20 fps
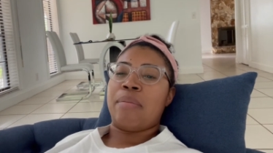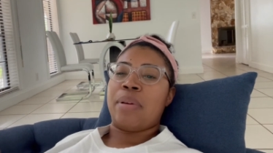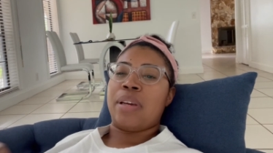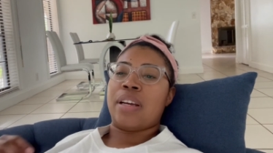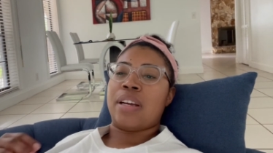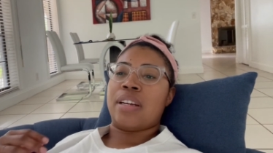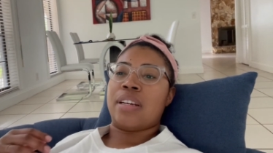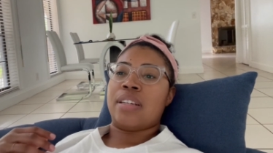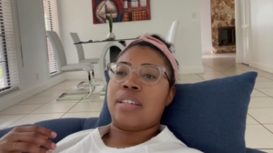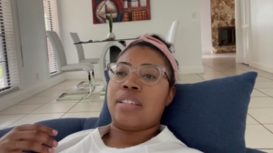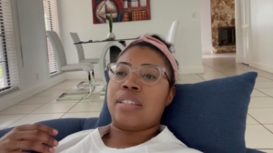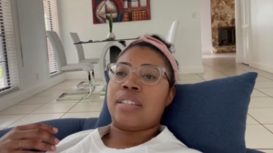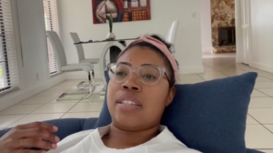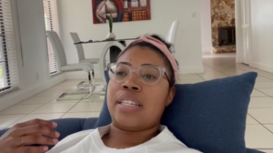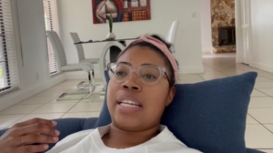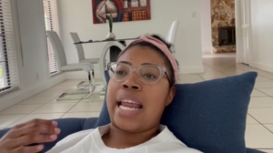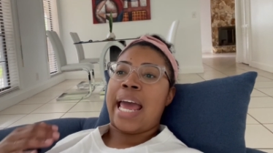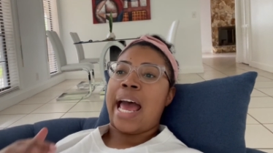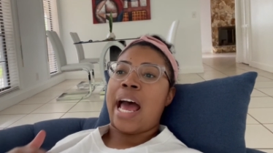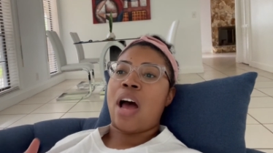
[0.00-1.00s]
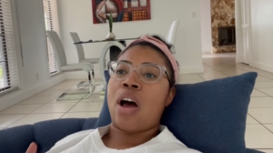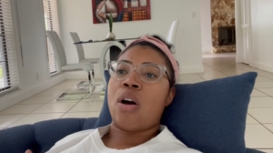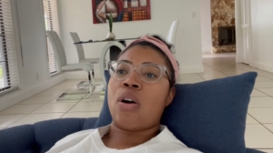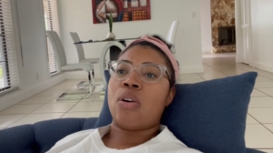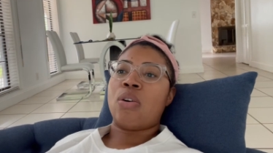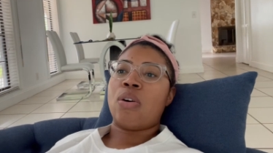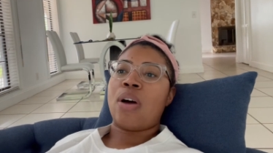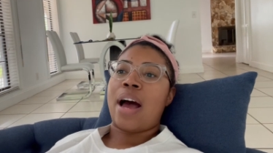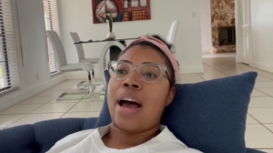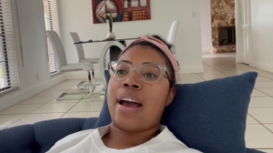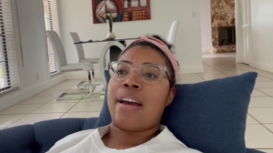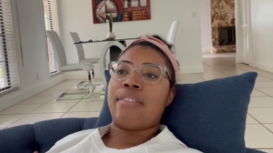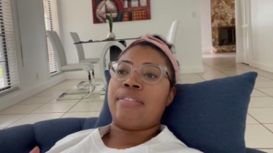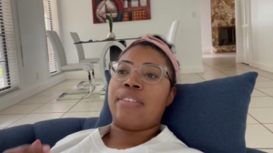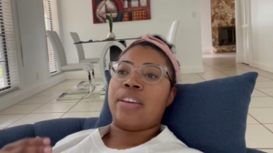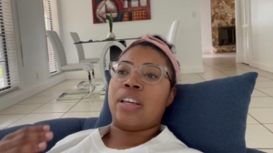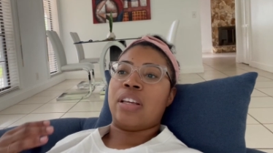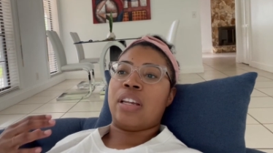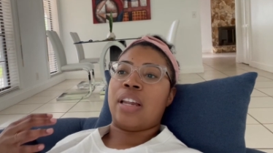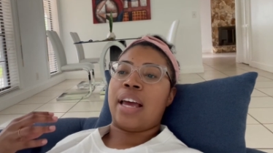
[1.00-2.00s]
because now I
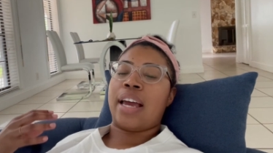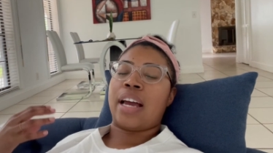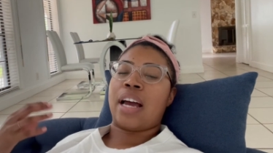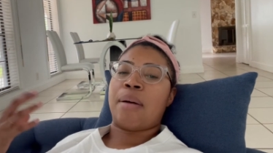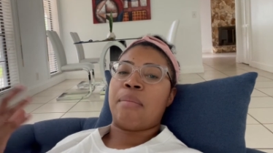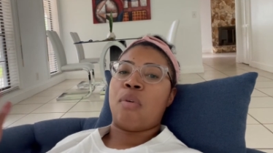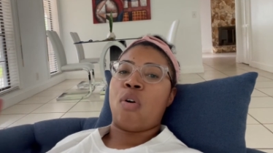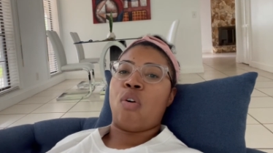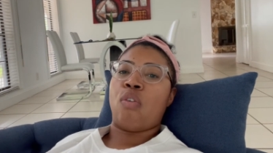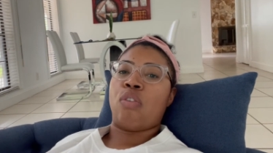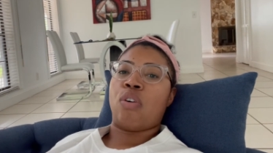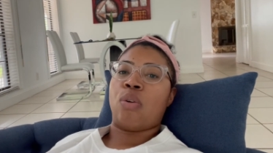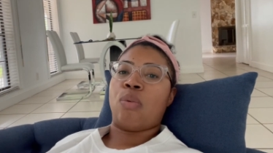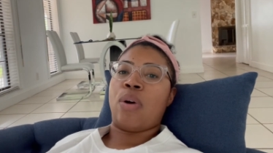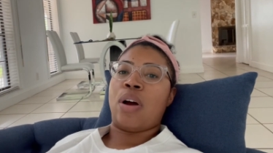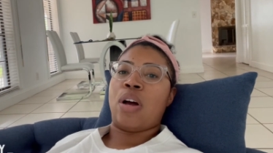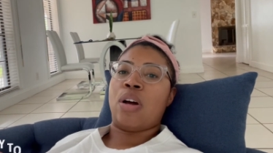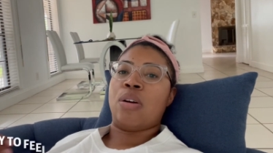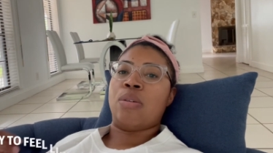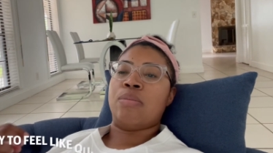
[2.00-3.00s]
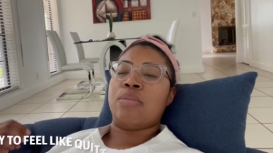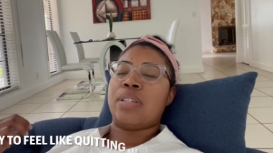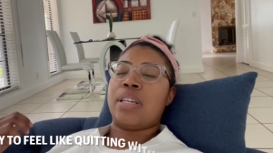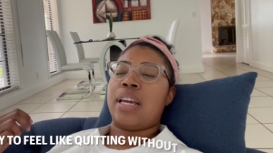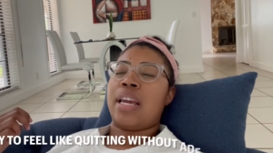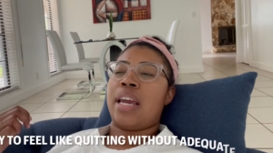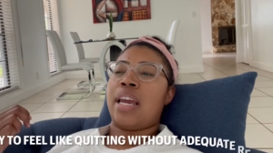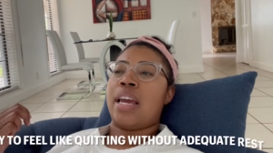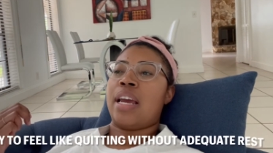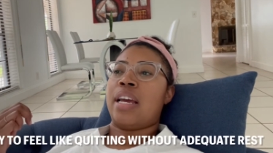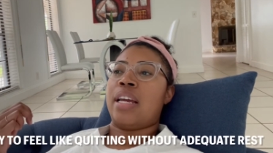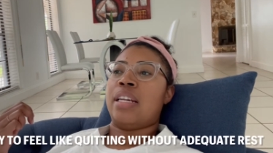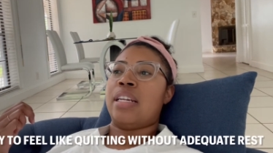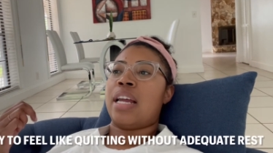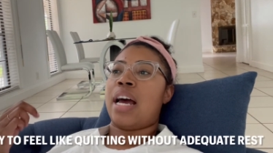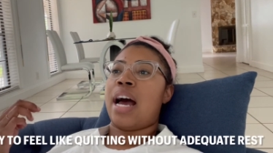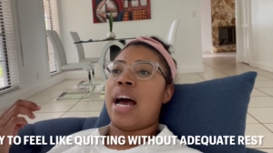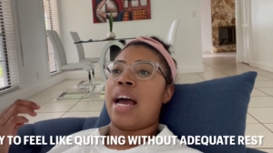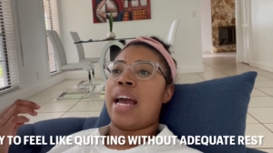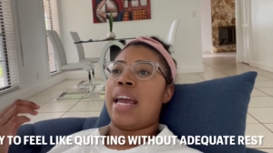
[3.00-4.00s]
feel like I'm overwhelmed
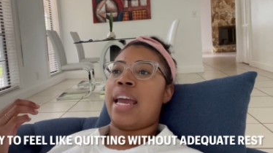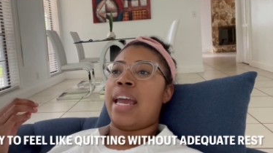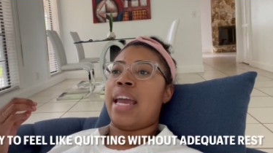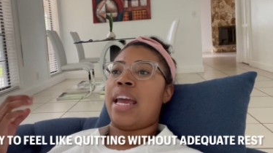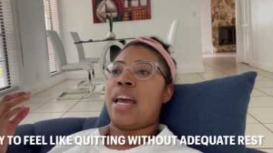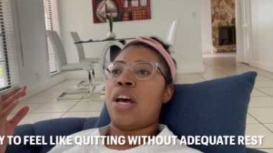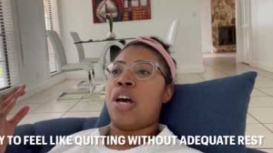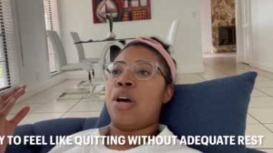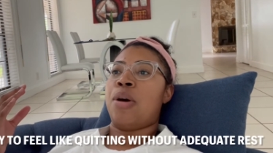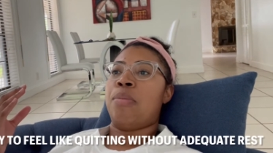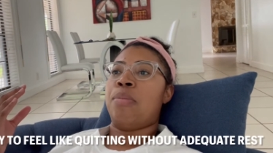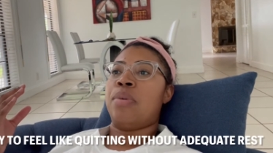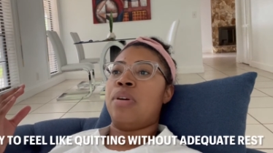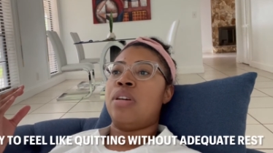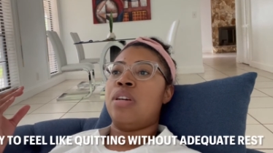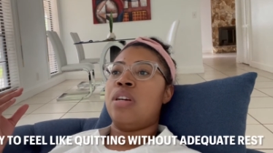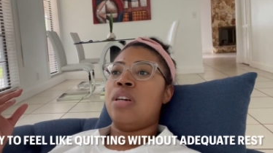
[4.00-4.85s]
and I am